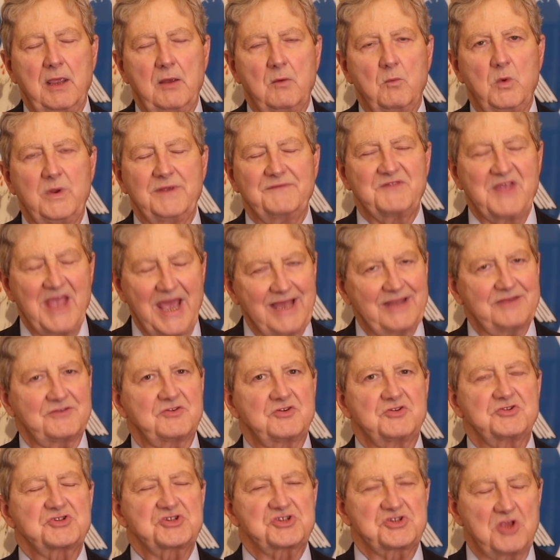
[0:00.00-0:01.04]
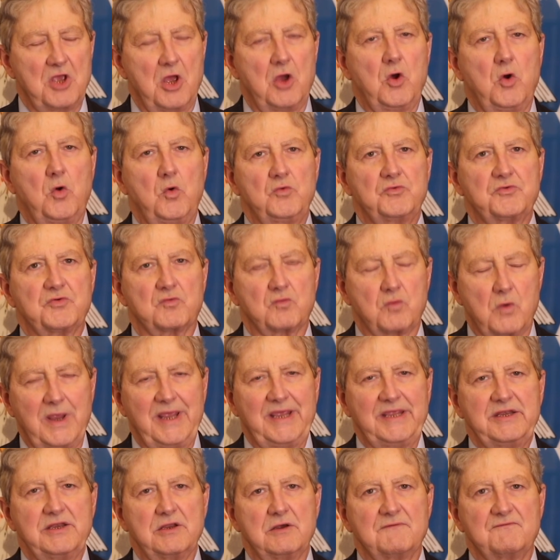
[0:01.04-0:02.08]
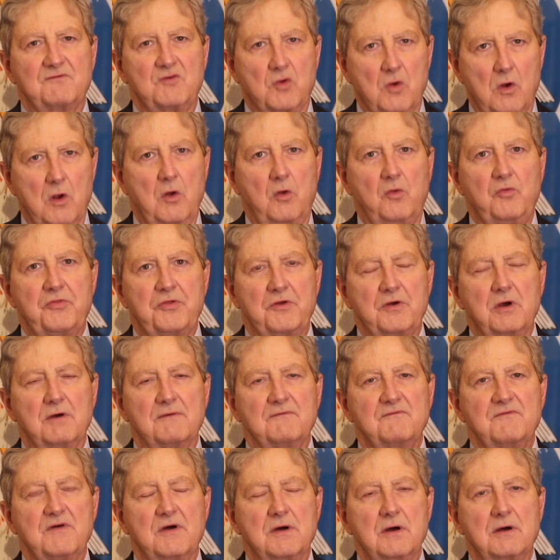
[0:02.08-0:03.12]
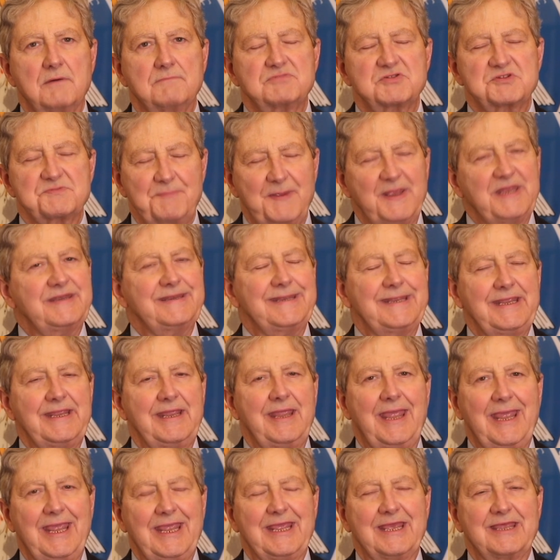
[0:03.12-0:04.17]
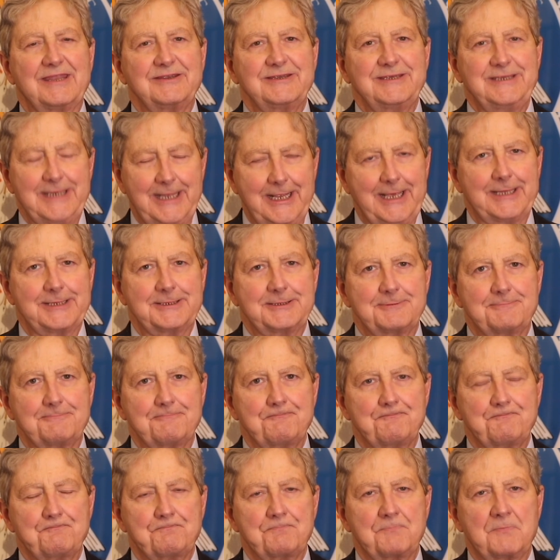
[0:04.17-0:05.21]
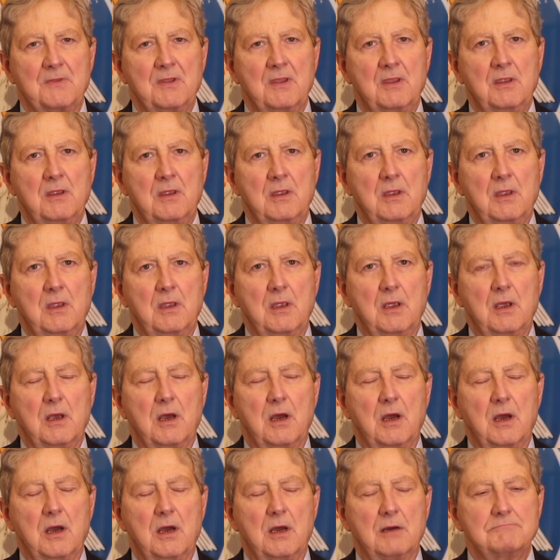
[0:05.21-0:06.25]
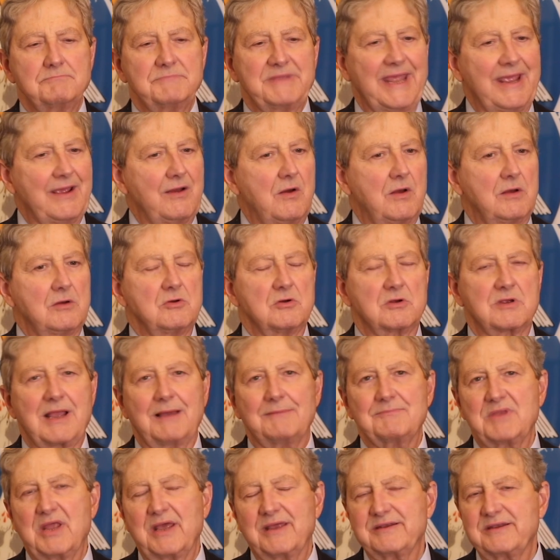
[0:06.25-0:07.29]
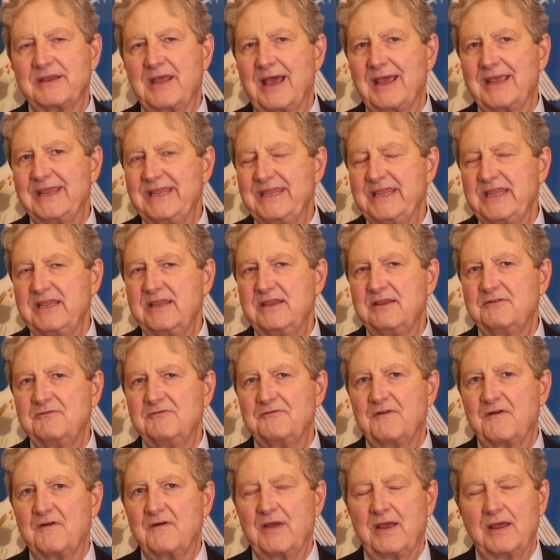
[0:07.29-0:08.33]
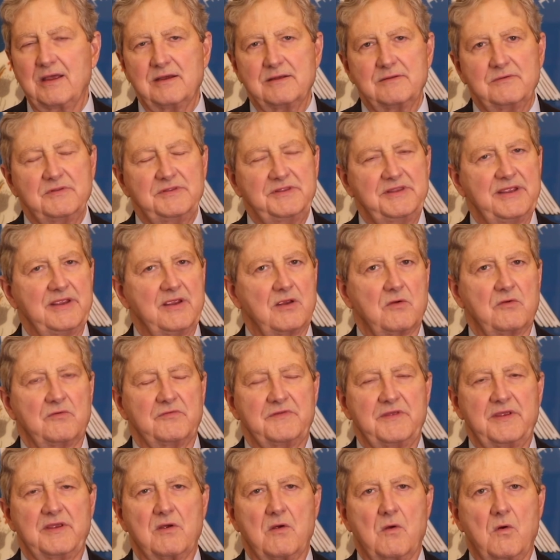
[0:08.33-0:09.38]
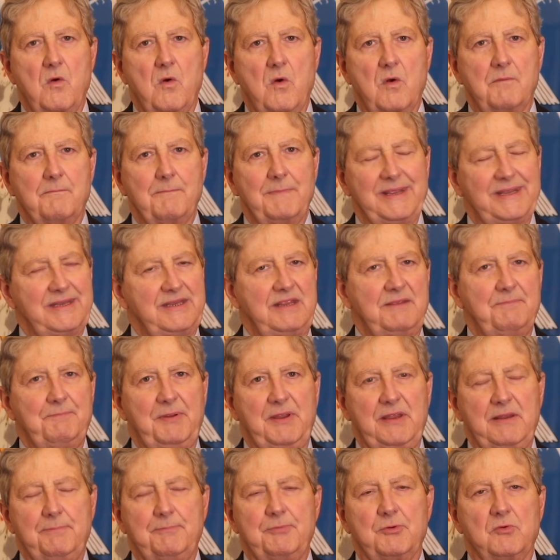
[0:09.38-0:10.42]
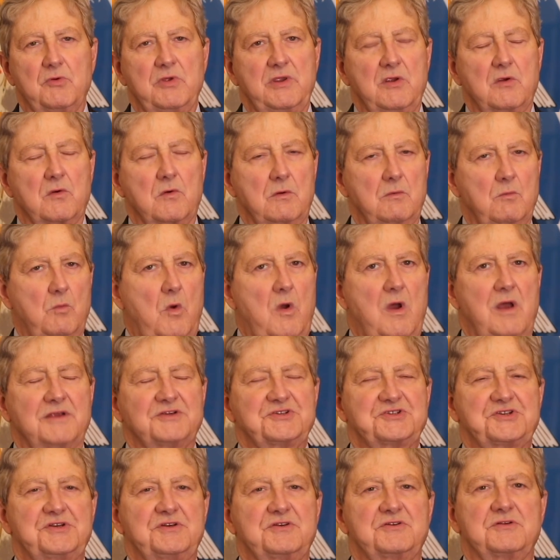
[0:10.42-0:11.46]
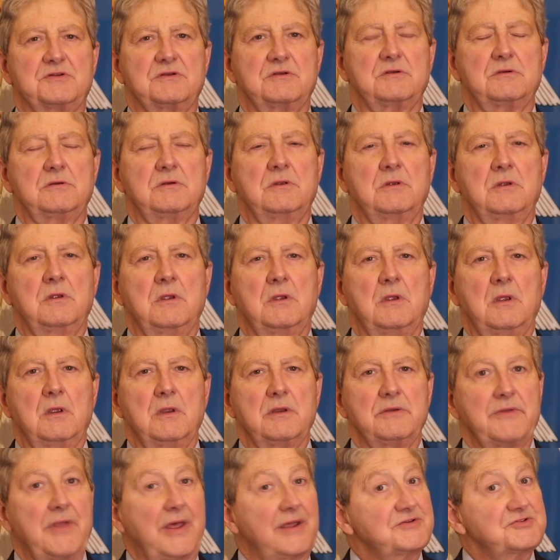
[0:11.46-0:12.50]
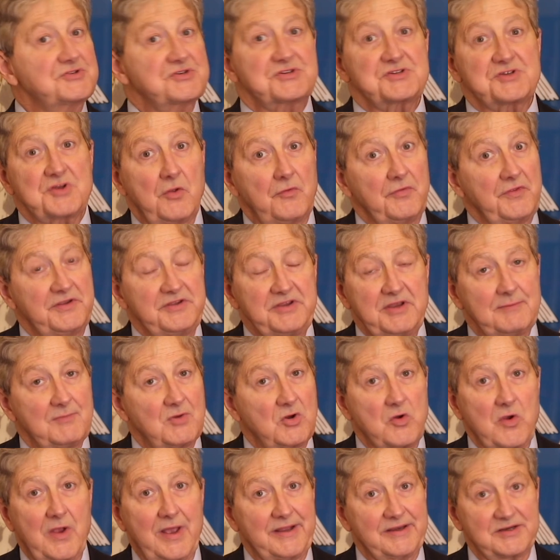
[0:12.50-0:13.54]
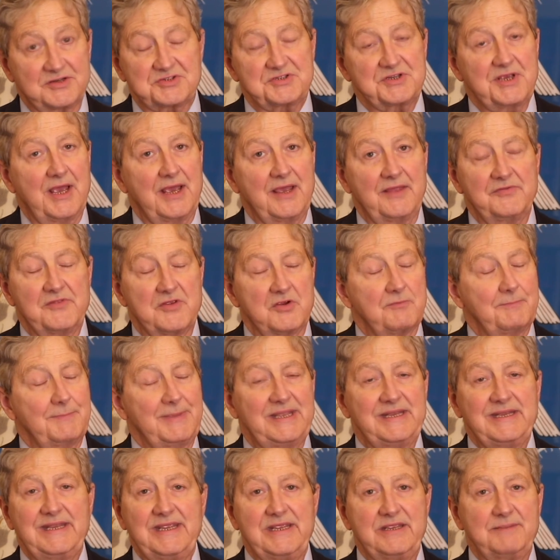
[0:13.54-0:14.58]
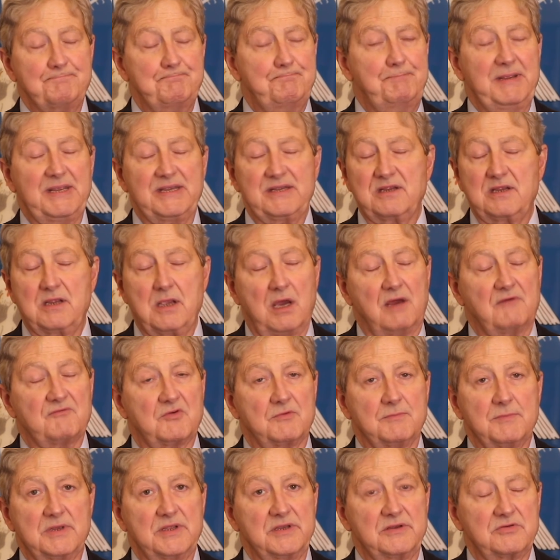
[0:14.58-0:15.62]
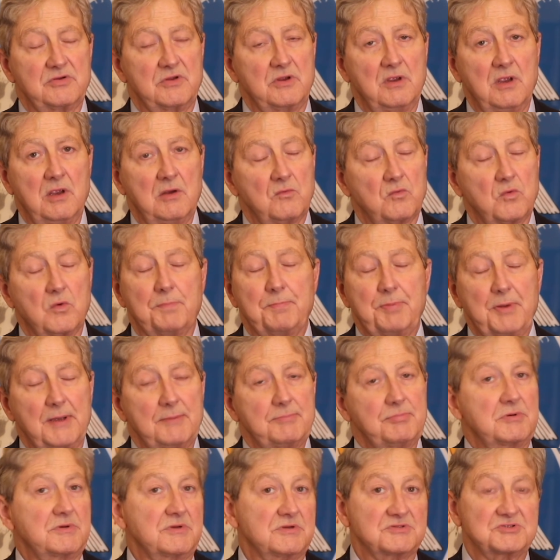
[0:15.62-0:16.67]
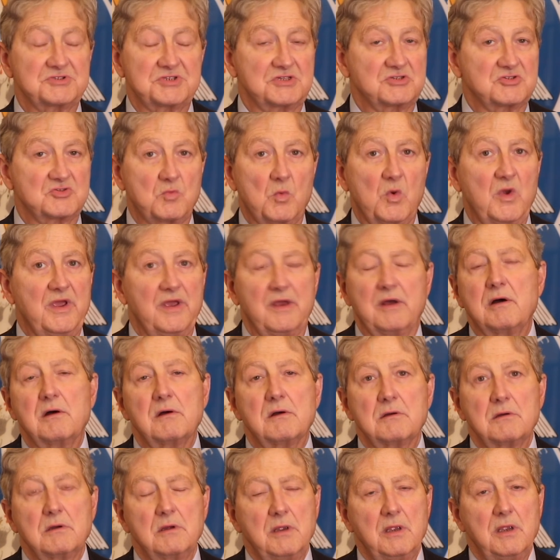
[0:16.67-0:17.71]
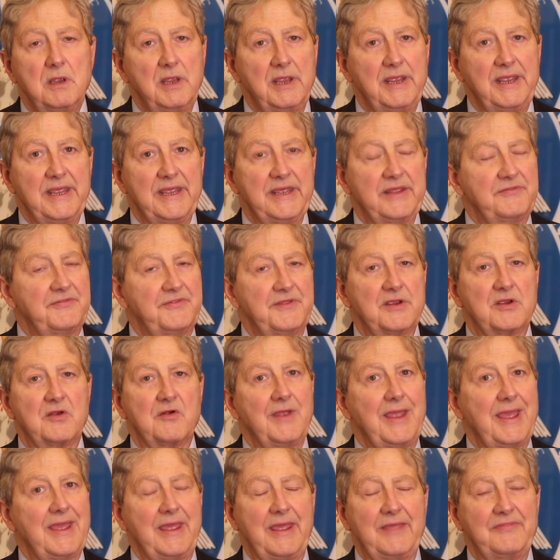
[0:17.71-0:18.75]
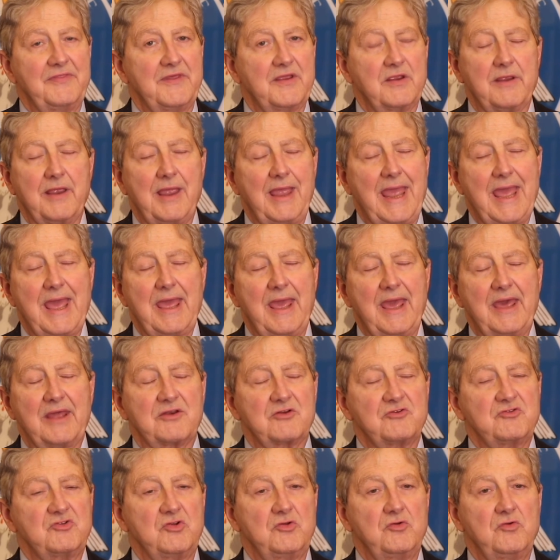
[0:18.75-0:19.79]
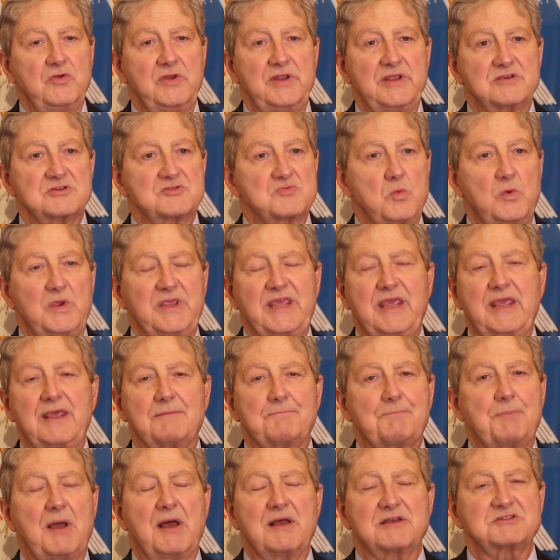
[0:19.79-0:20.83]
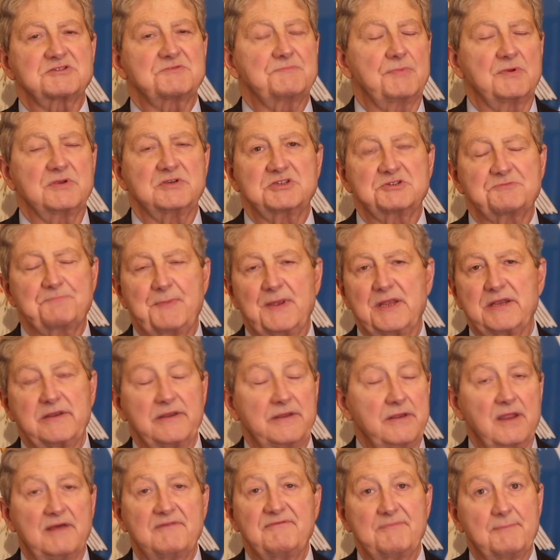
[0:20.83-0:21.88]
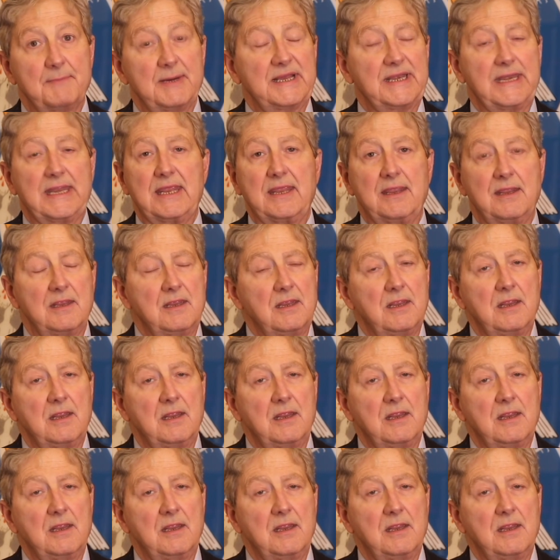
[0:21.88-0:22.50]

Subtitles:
We've got to slow the rate of growth of spending and debt. Now, look, I'm not naive. There are many people here in Washington, not just on the Democratic side. There are many big government Republicans as well. And their attitude is we can't possibly spend enough money.